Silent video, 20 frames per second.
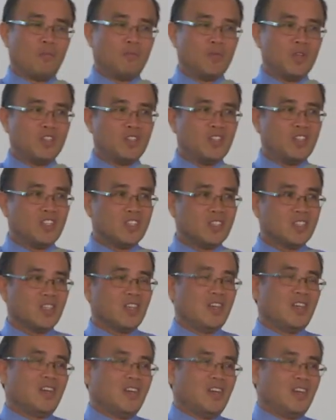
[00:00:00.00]
business
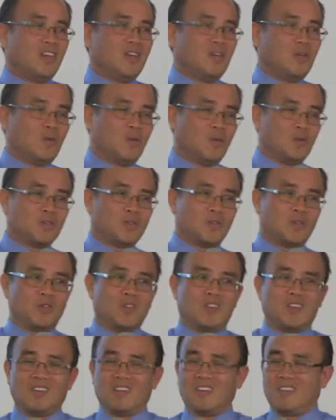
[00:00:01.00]
and also
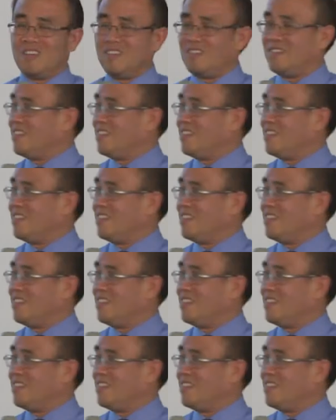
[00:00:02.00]
the